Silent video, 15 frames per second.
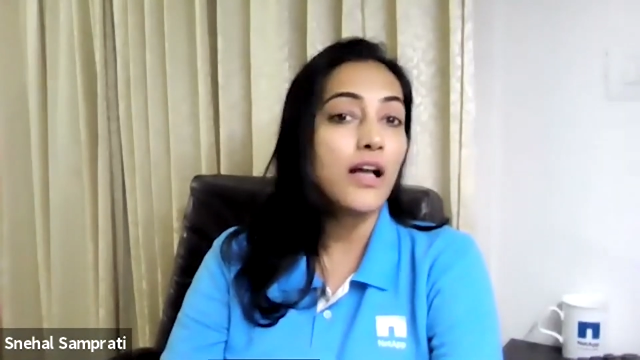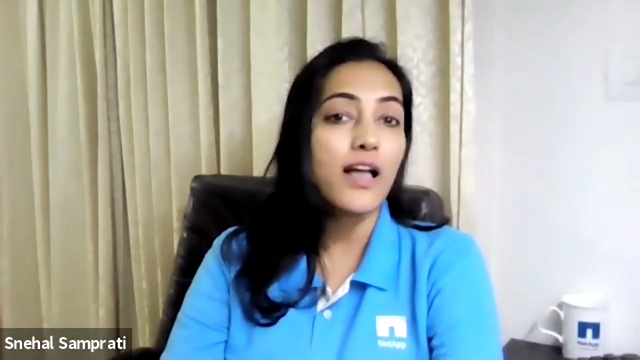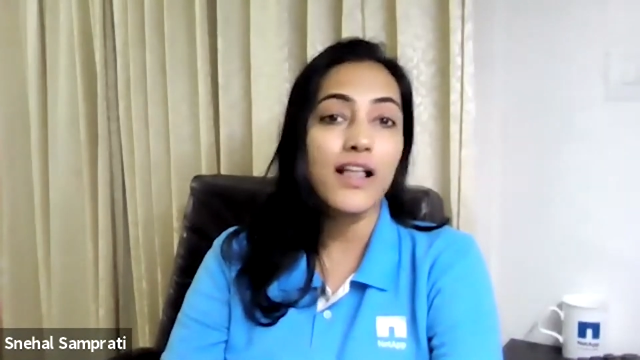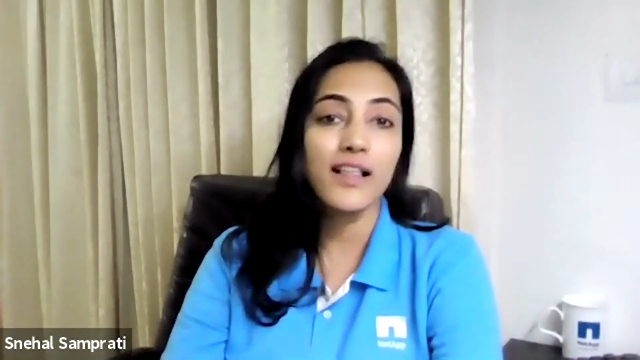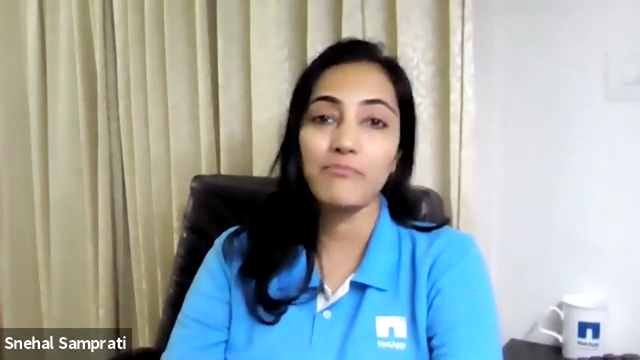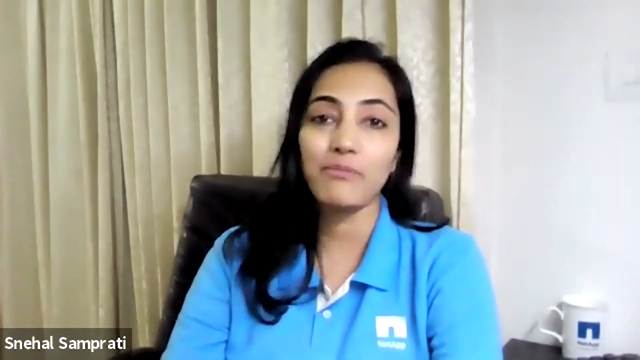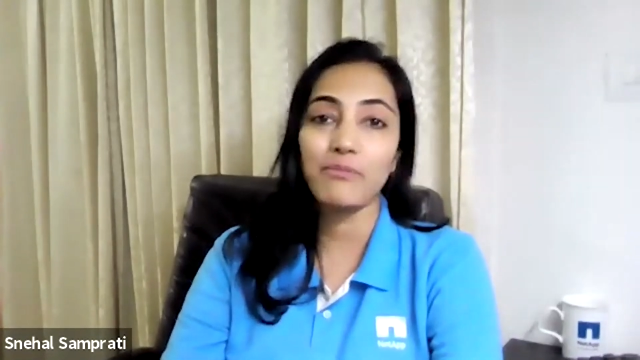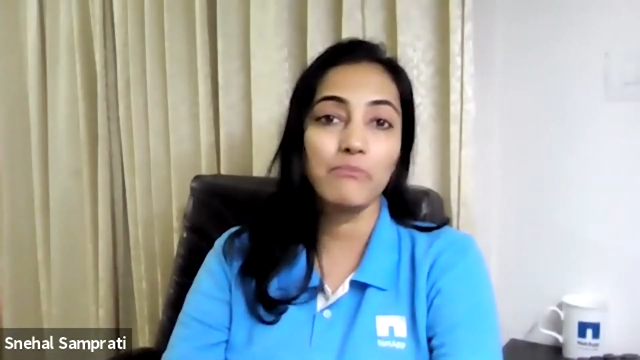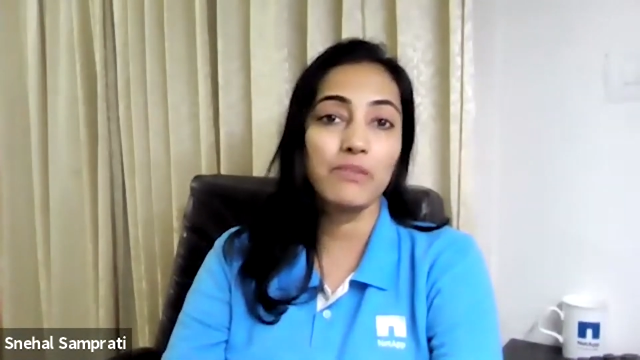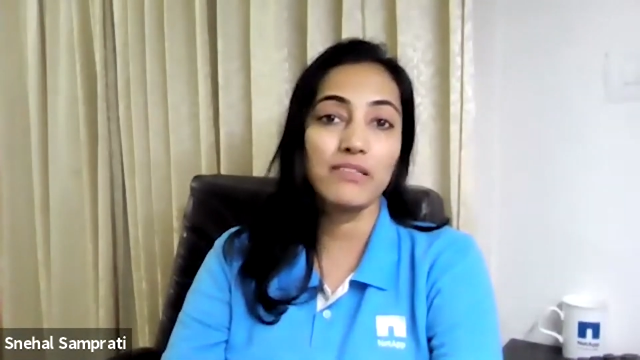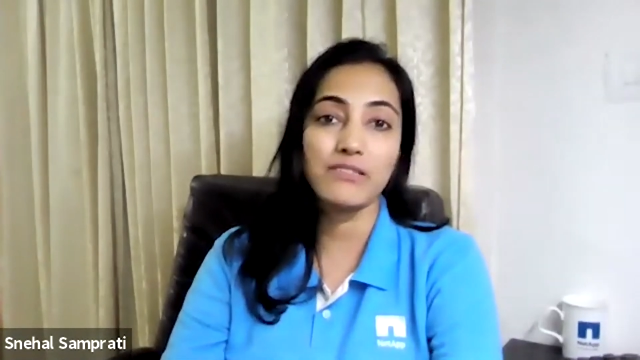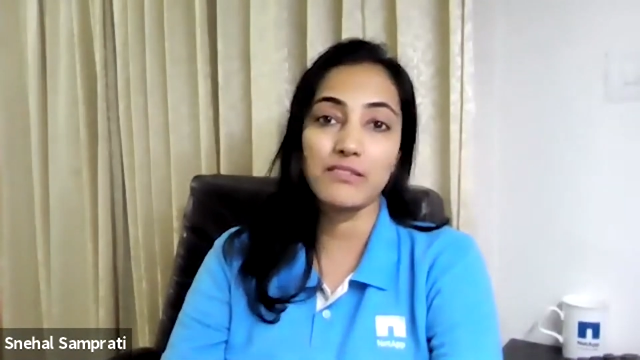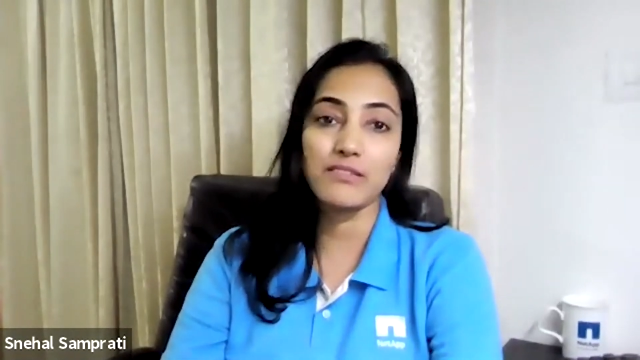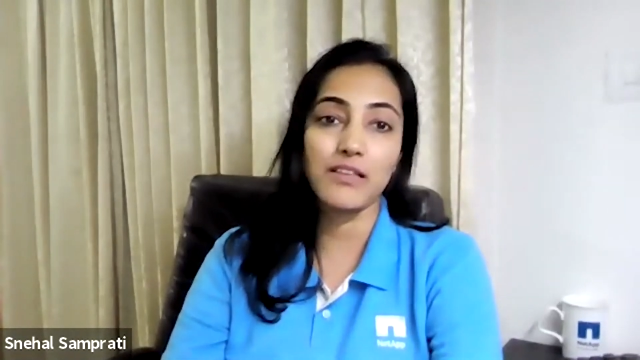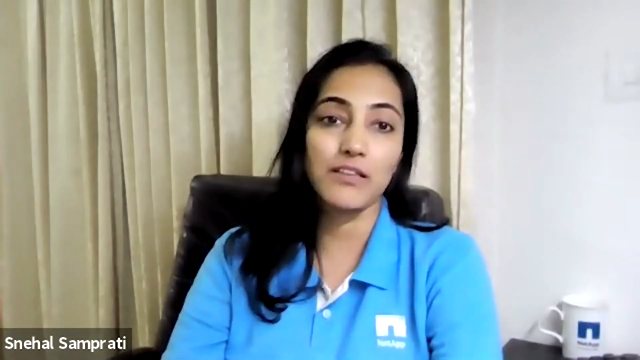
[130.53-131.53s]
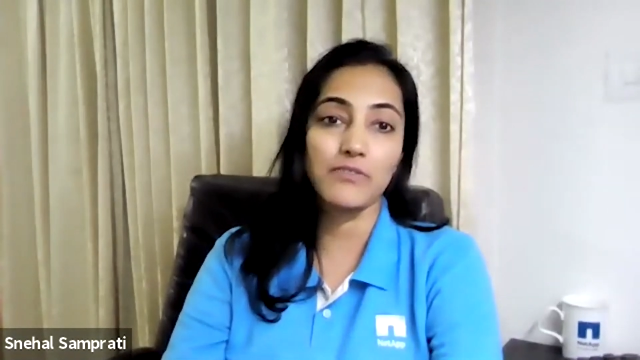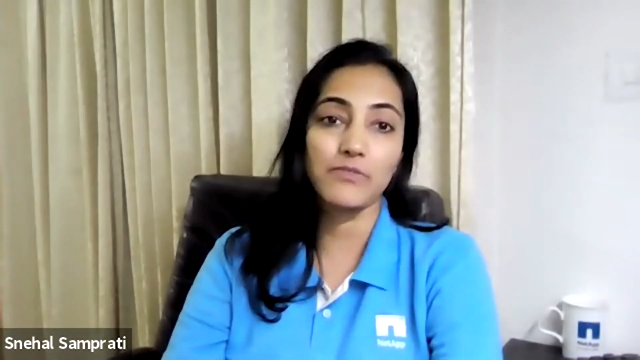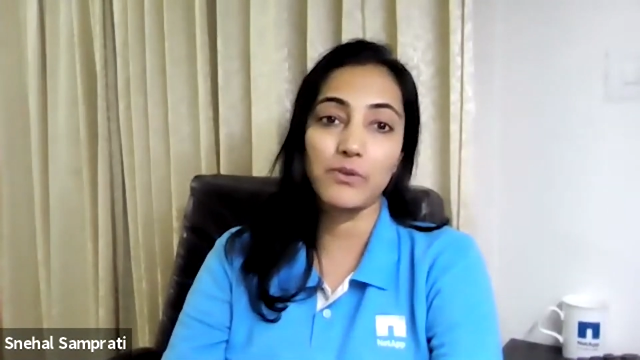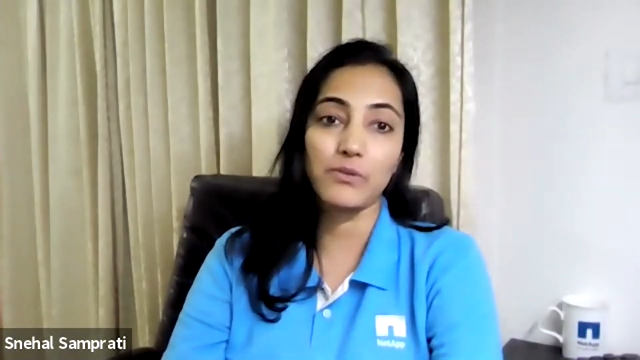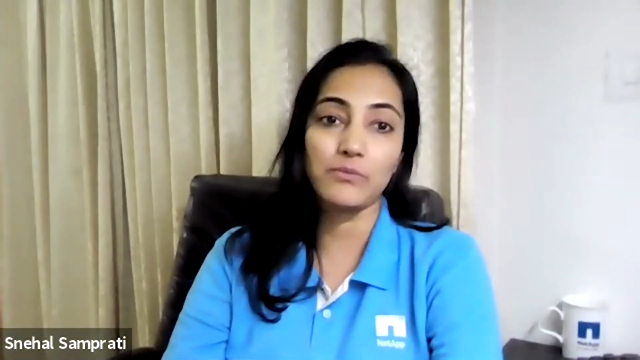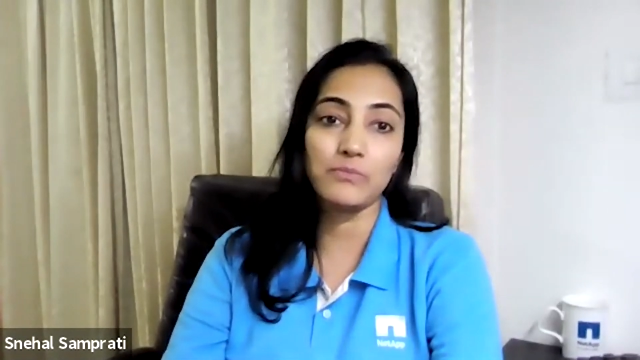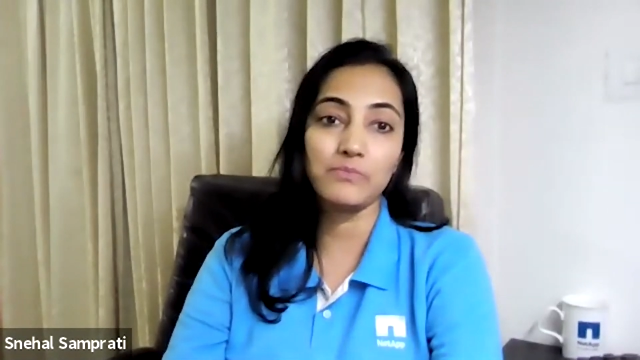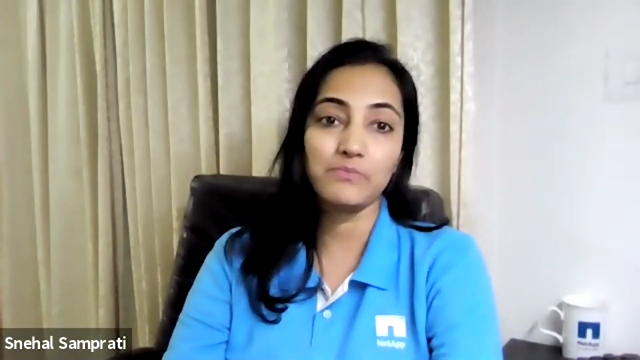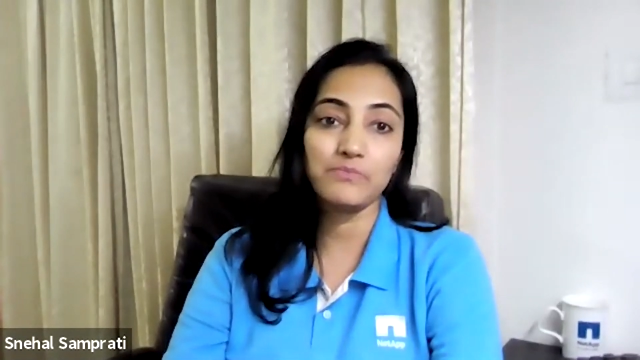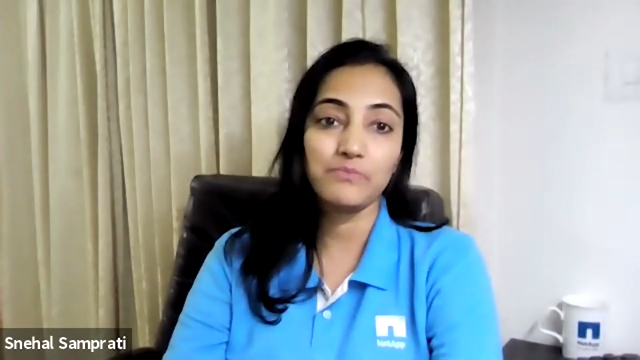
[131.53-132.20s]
help them be successful.